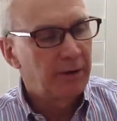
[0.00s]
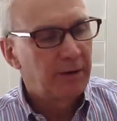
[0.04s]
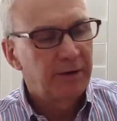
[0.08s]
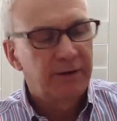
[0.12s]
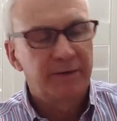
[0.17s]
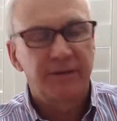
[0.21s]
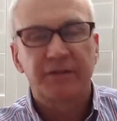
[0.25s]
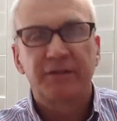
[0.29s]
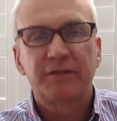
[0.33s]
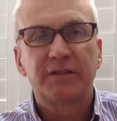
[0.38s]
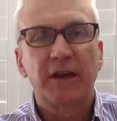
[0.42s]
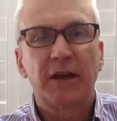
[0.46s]

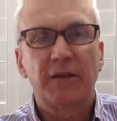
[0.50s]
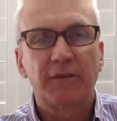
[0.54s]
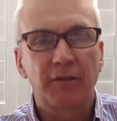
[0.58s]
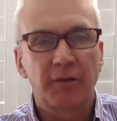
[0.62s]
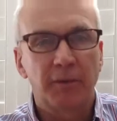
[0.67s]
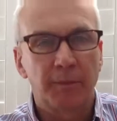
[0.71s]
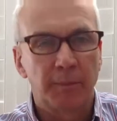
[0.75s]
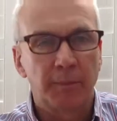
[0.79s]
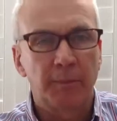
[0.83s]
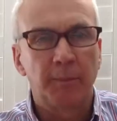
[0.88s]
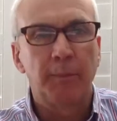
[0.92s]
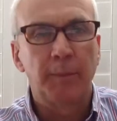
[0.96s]

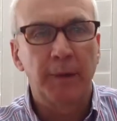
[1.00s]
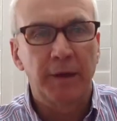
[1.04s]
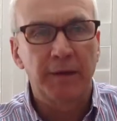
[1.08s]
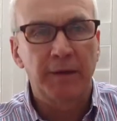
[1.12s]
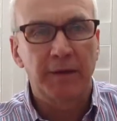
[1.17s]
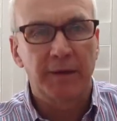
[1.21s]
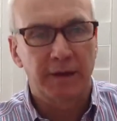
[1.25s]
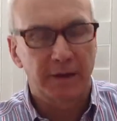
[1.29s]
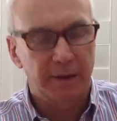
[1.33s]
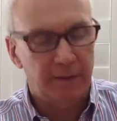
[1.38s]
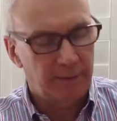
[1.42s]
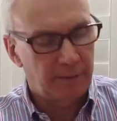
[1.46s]
7
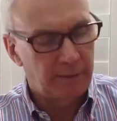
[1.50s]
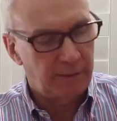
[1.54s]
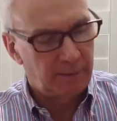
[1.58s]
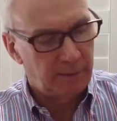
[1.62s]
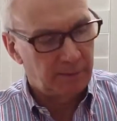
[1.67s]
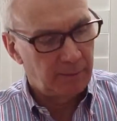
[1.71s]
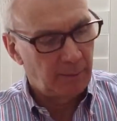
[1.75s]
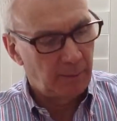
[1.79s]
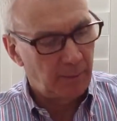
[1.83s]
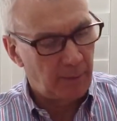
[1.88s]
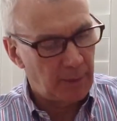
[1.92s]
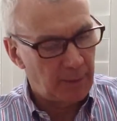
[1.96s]
million
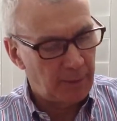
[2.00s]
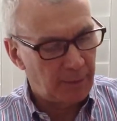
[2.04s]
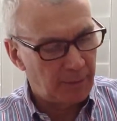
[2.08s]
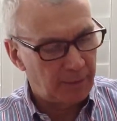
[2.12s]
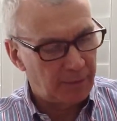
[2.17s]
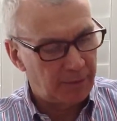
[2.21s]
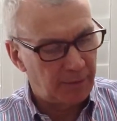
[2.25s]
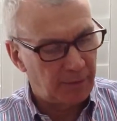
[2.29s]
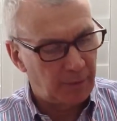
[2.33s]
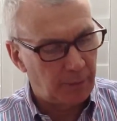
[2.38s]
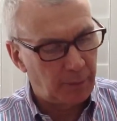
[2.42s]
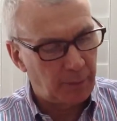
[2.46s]

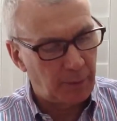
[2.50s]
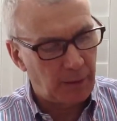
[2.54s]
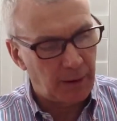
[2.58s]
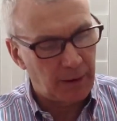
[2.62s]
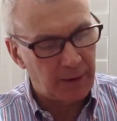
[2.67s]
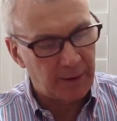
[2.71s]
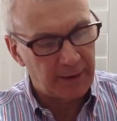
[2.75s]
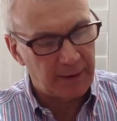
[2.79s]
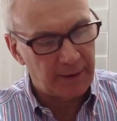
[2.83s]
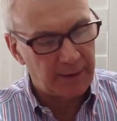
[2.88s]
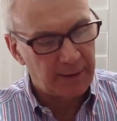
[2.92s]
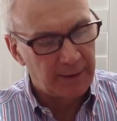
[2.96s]
members of the
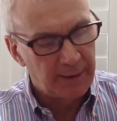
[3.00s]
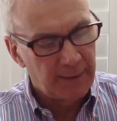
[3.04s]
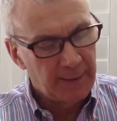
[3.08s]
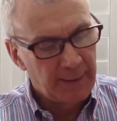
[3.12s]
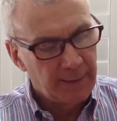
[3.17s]
party.